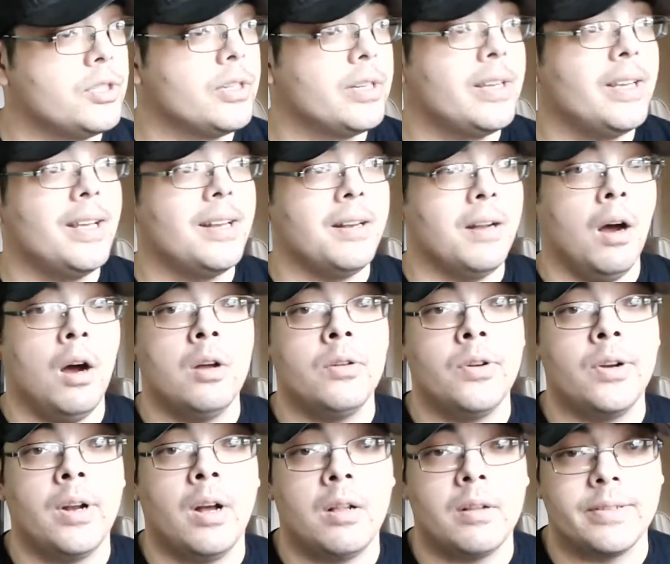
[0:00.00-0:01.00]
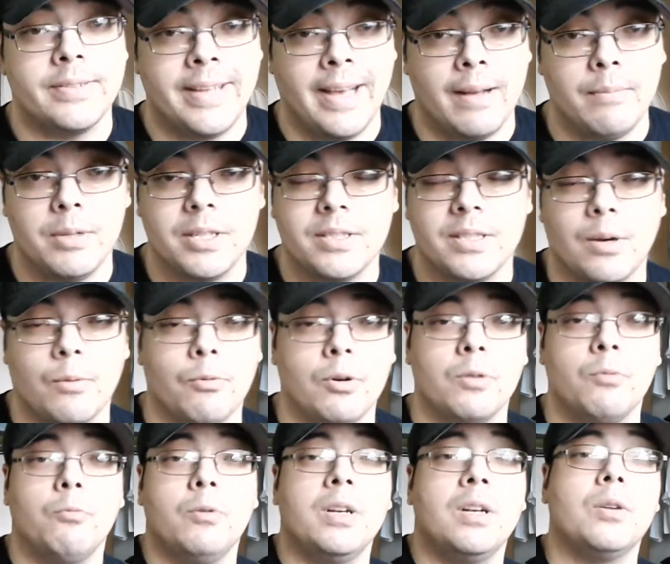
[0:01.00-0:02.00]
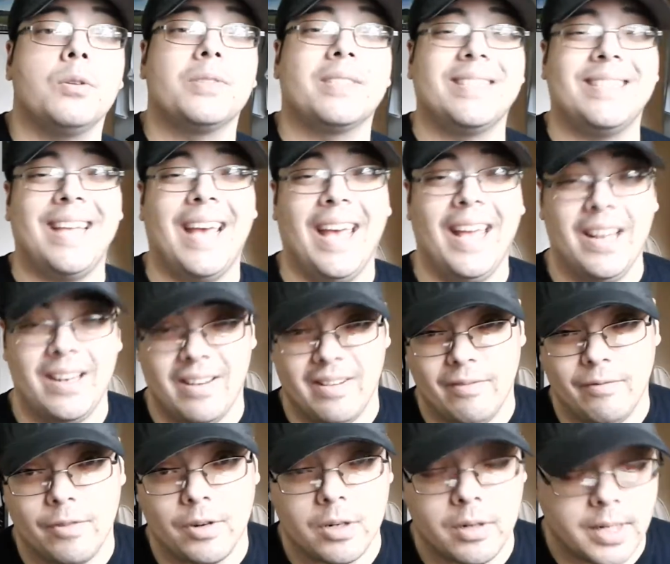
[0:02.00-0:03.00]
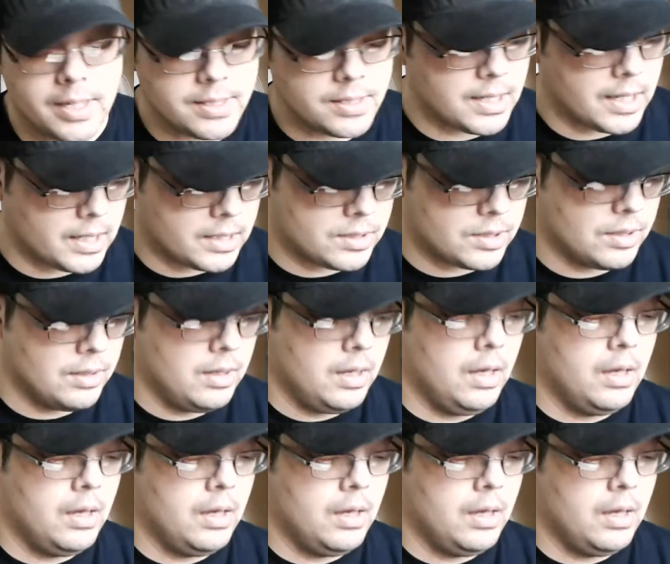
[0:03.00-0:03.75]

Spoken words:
You can get $100 tablets that run Windows 10, for Christ's sakes.